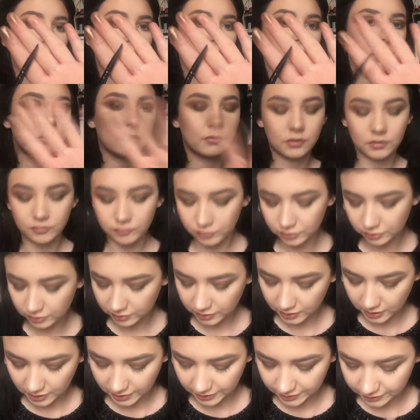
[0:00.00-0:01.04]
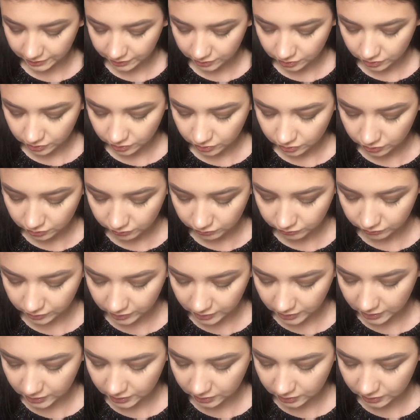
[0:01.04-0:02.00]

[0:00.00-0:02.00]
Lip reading: And I'm going to run that really